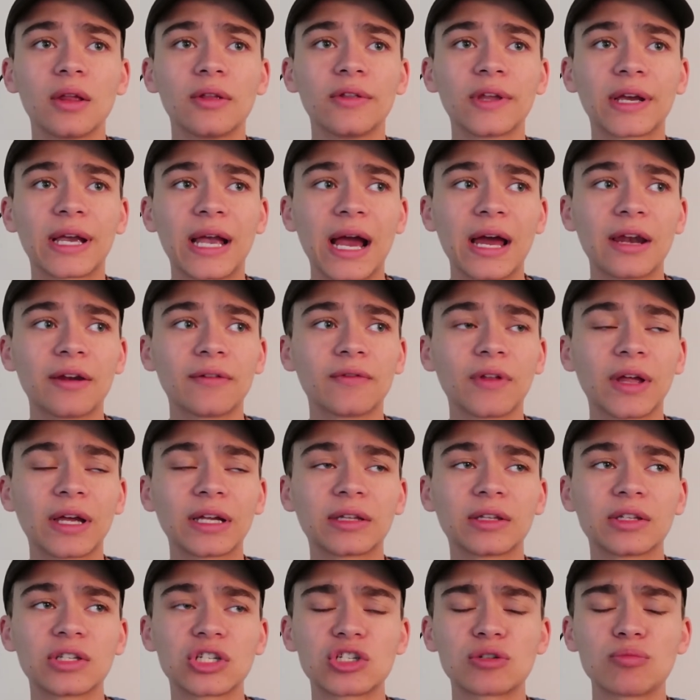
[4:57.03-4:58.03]
the kind of
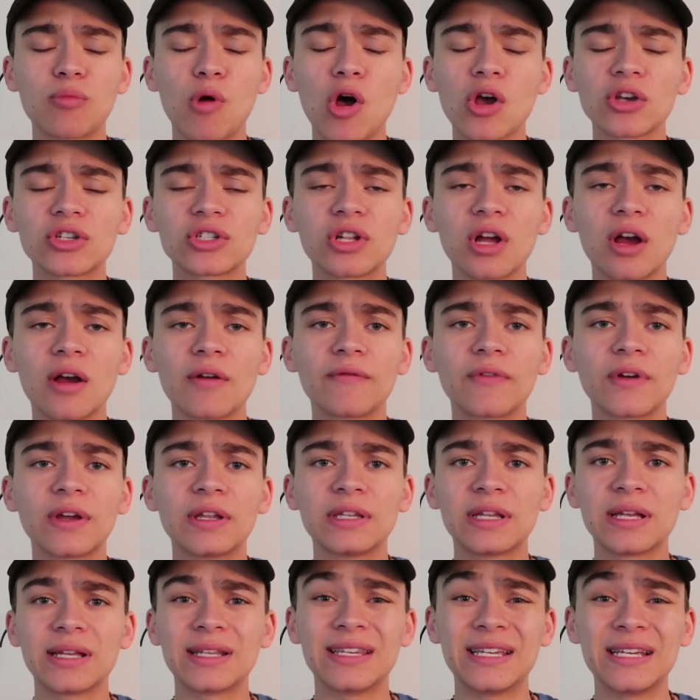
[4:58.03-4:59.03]
like the small stuff
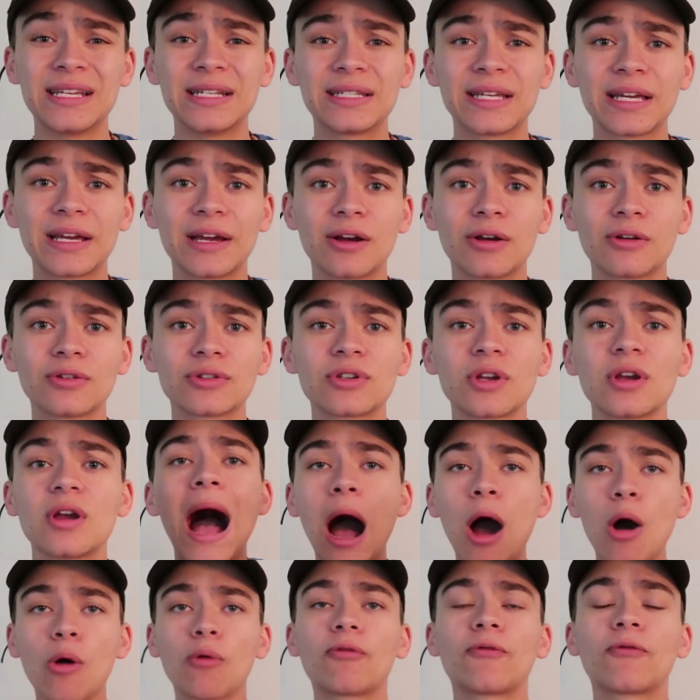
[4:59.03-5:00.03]
and the details
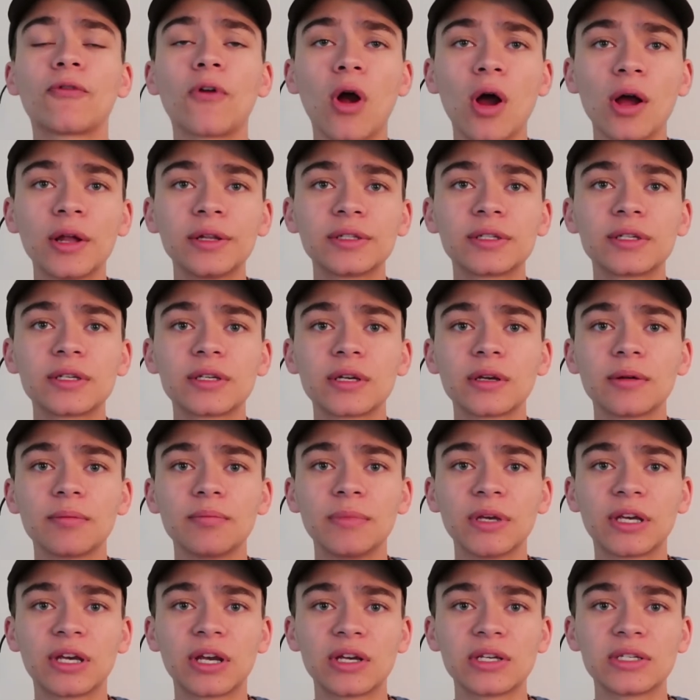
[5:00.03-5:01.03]
out front,
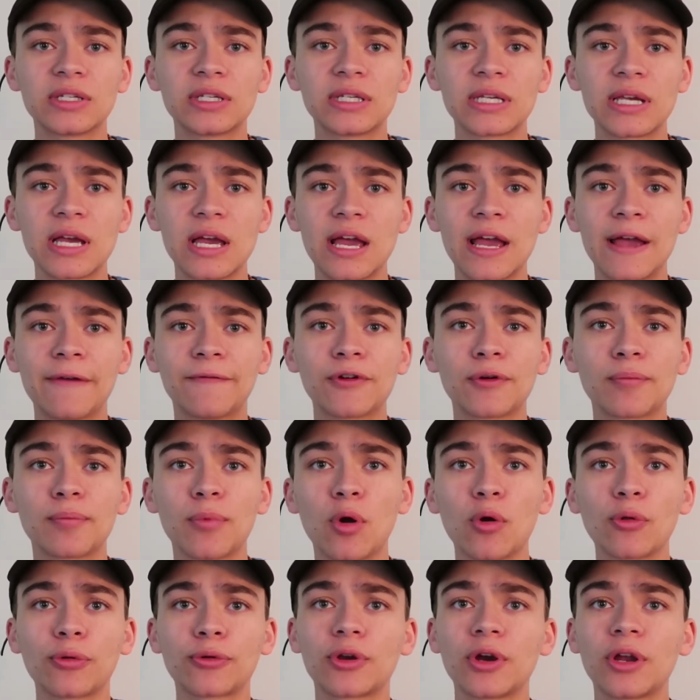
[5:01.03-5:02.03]
because if you're
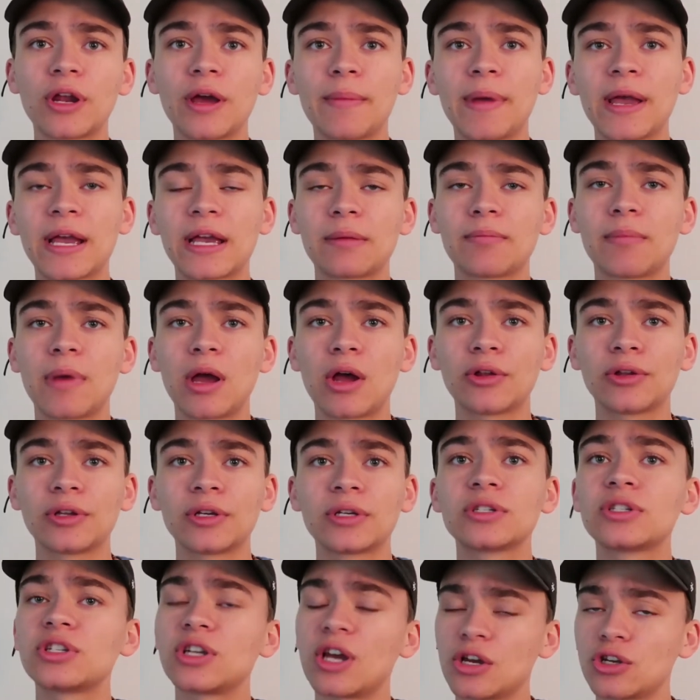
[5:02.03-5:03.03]
both good at making
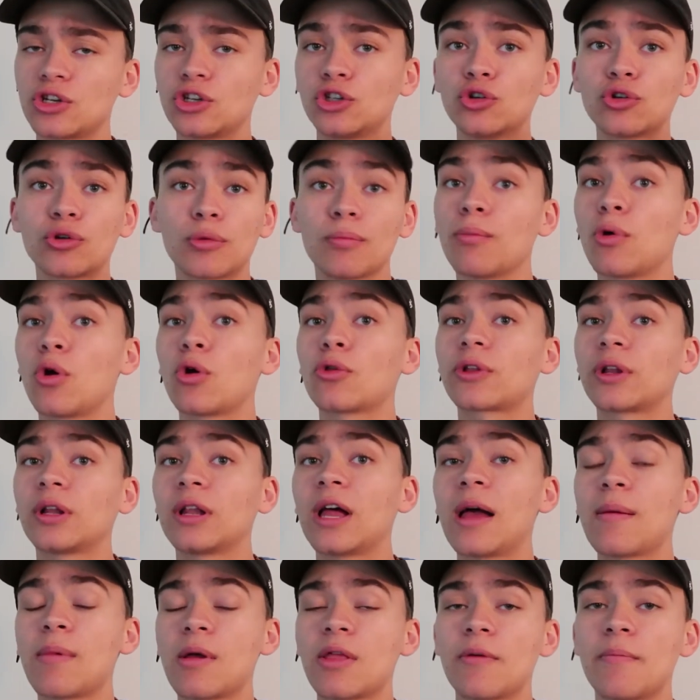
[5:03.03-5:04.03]
melodies, yeah, you can both
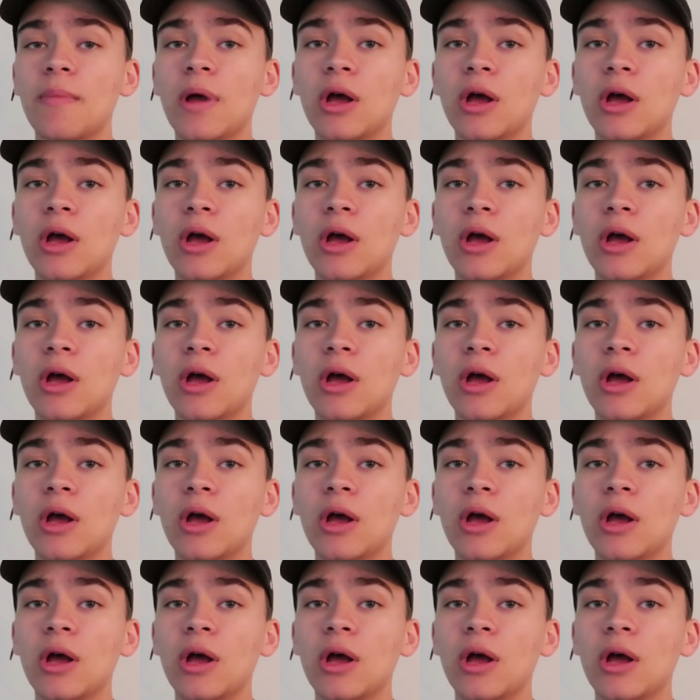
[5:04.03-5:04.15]
collab on the